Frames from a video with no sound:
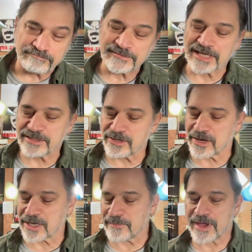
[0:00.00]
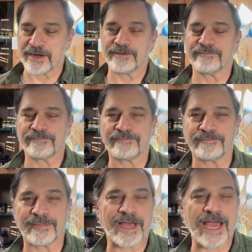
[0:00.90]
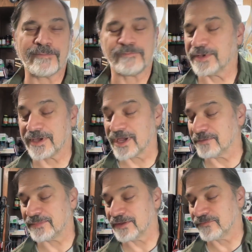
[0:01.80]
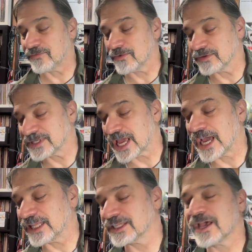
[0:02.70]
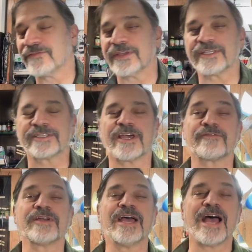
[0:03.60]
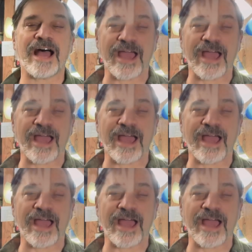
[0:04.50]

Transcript: let's talk about it. I'm big on Ben Folds. I love his stuff. I